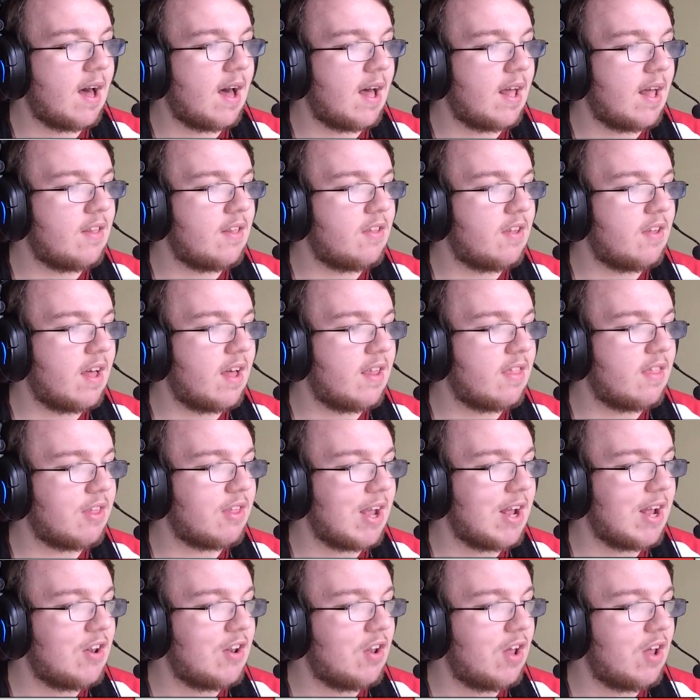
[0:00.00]
And uh,
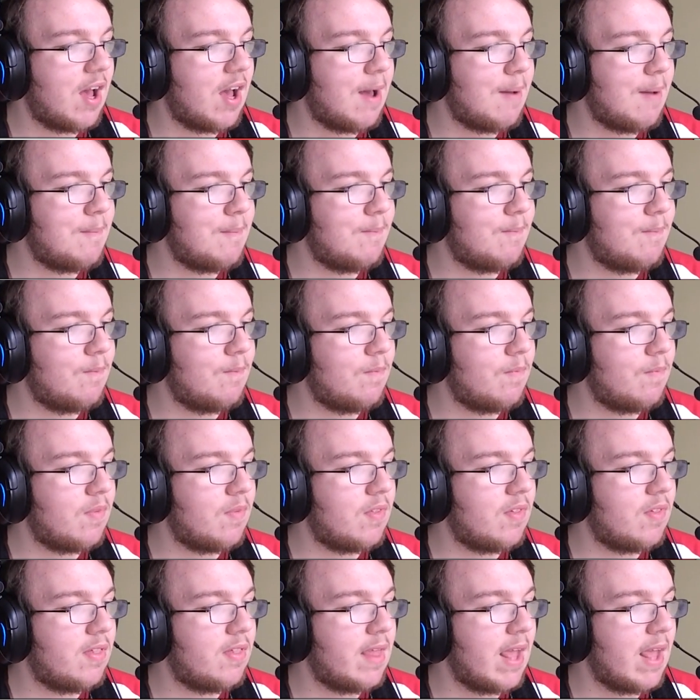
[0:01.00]
then um,
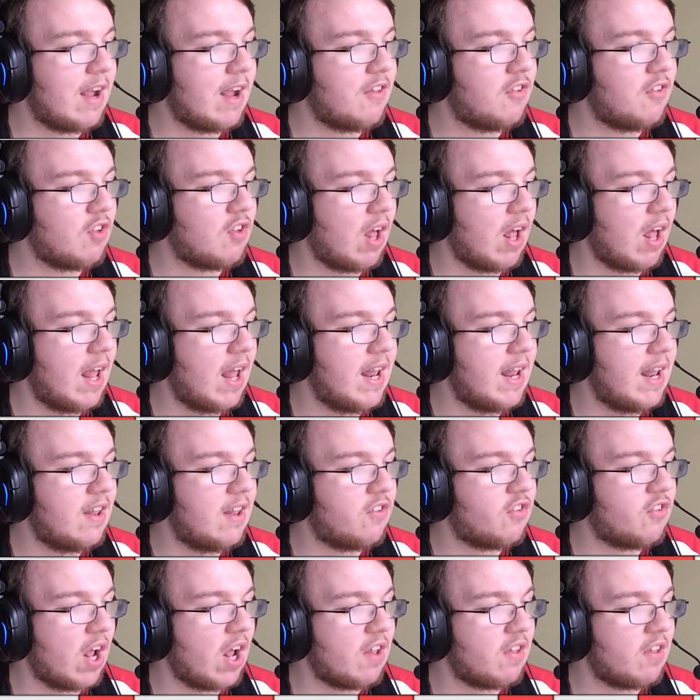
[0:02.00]
next and
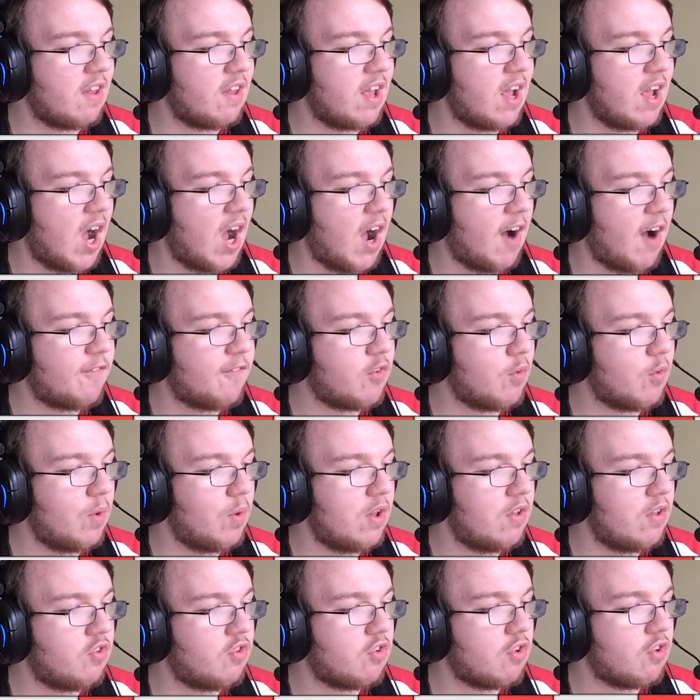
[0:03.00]
then the Saturday
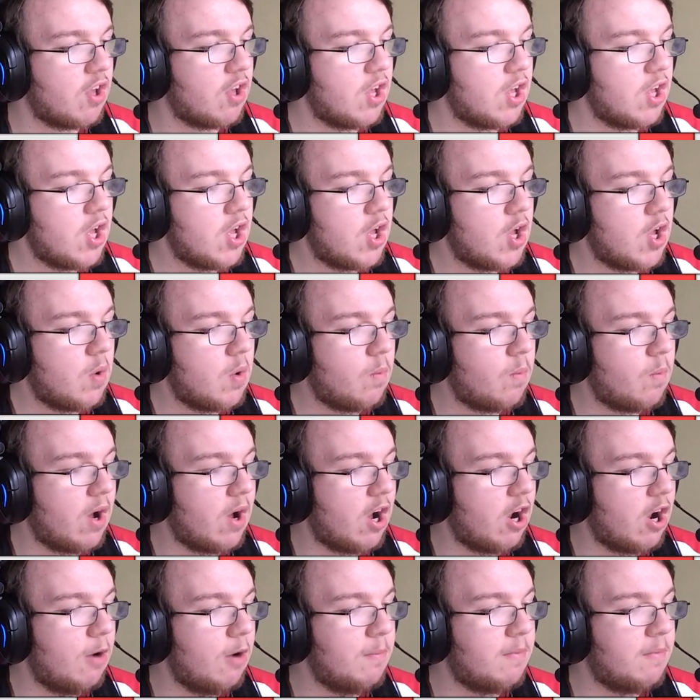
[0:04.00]
afterwards,
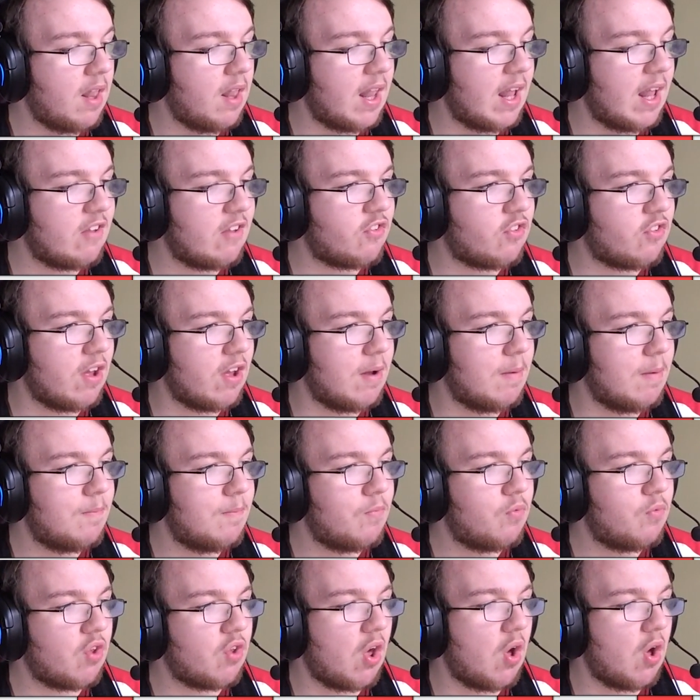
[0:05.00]
we're home to Leicester.
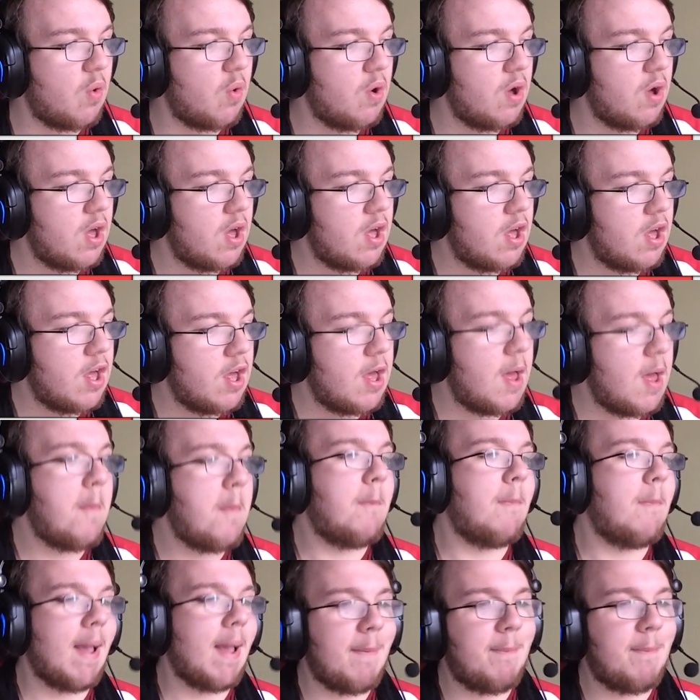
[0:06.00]
So
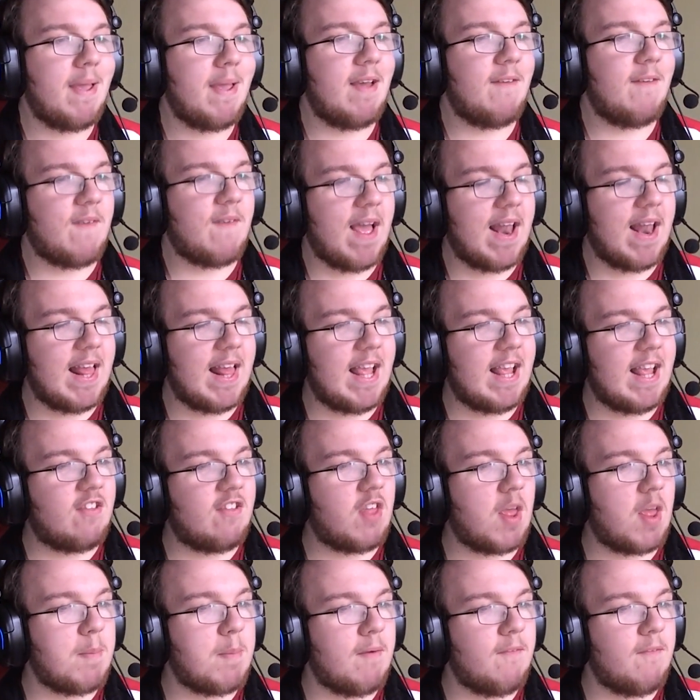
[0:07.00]
might be a fairly
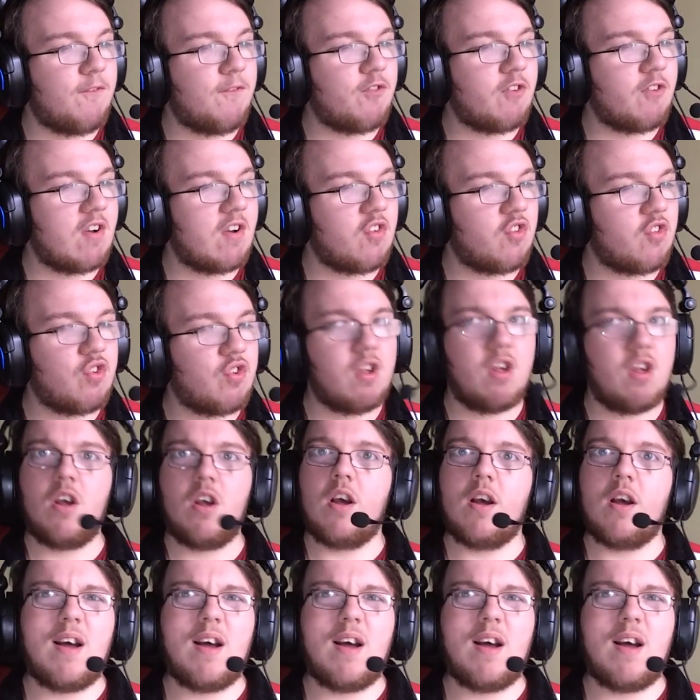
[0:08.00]
easy one for us.